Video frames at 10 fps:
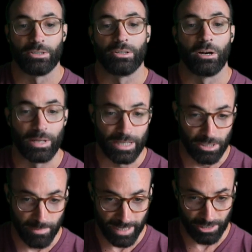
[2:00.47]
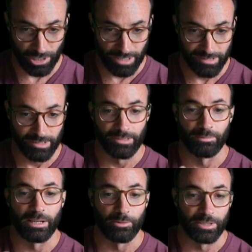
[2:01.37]
you go in, you make a change to
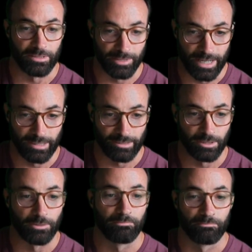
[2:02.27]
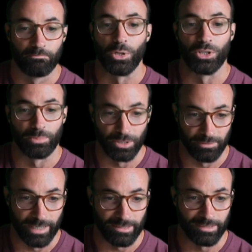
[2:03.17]
some network device or multiple
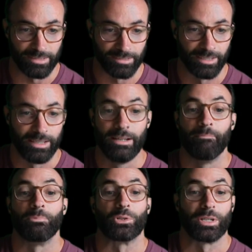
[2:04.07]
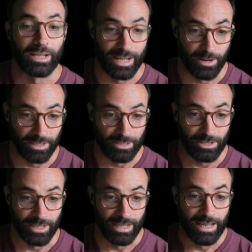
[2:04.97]
devices during an outage.